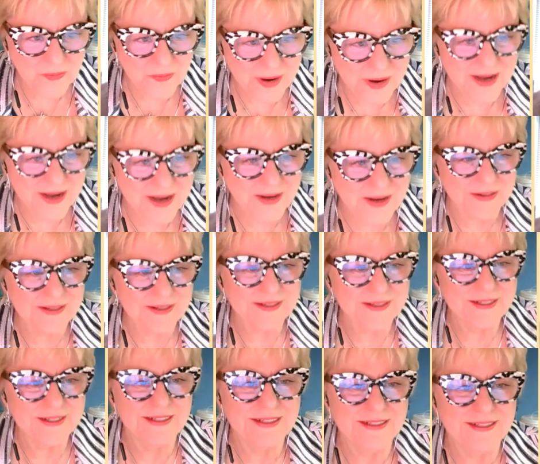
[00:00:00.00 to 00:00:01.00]
Wow.
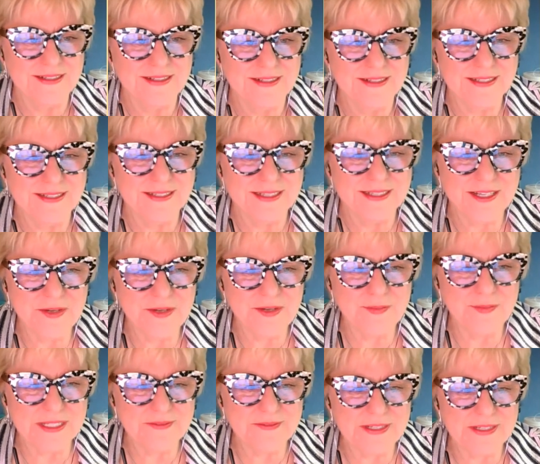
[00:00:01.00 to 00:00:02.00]
Can you
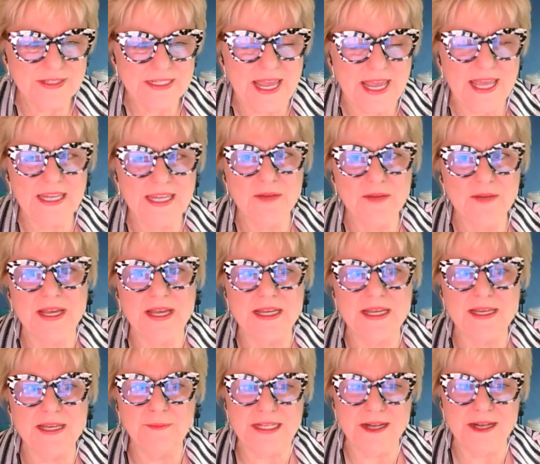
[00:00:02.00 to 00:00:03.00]
believe it? Anyway, I
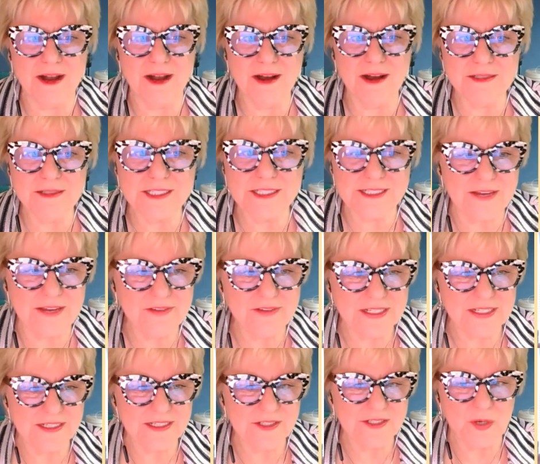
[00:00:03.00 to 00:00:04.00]
mean, our savings
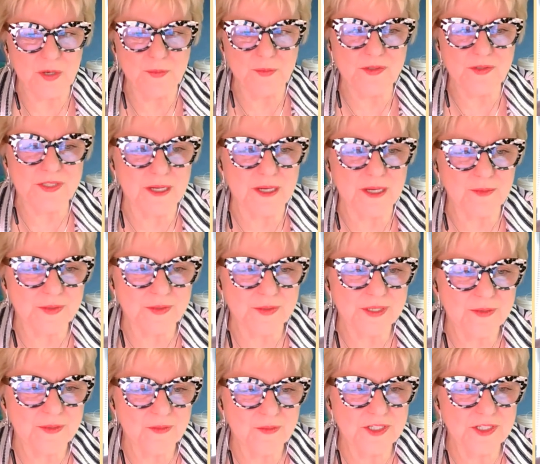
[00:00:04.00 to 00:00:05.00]
has almost doubled,
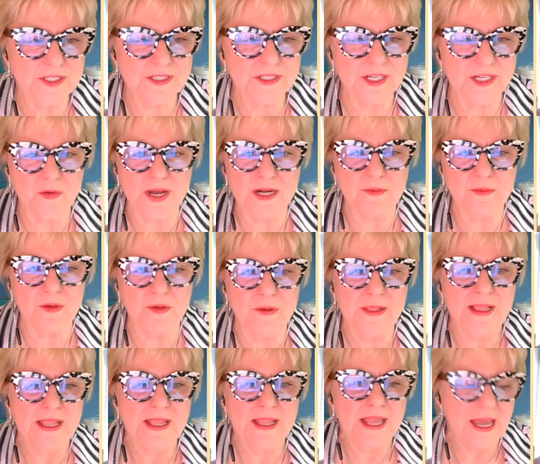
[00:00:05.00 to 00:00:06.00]
which is yeah. incredible.
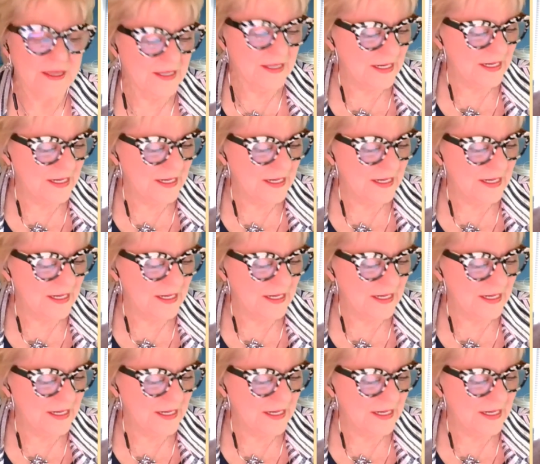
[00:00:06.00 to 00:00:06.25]
And then